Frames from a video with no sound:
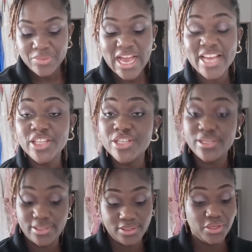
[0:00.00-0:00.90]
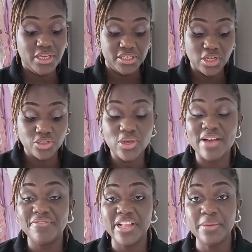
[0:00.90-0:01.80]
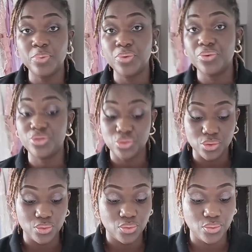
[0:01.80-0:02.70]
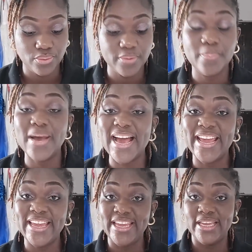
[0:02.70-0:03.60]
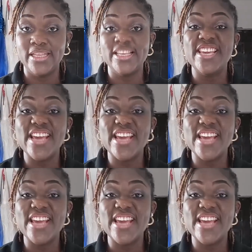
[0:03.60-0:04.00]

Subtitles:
and it's also available to buy in